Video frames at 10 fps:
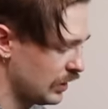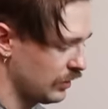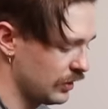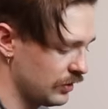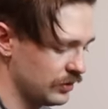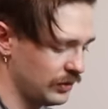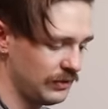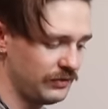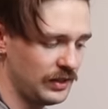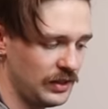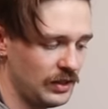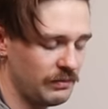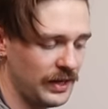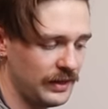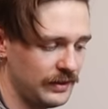You can also lift it here
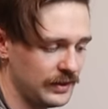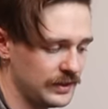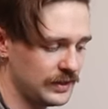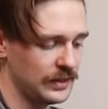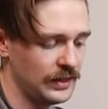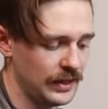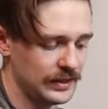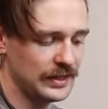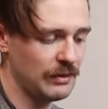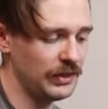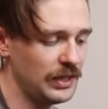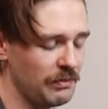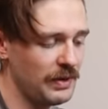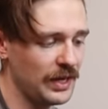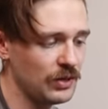by this assembly in the
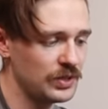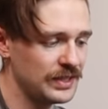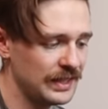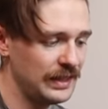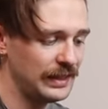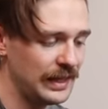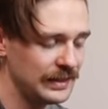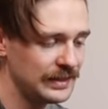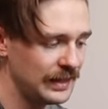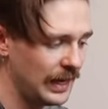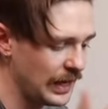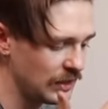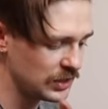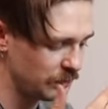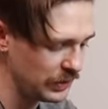back, which is a light and
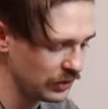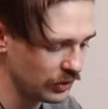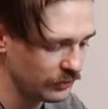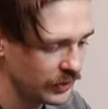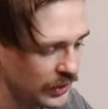a speaker.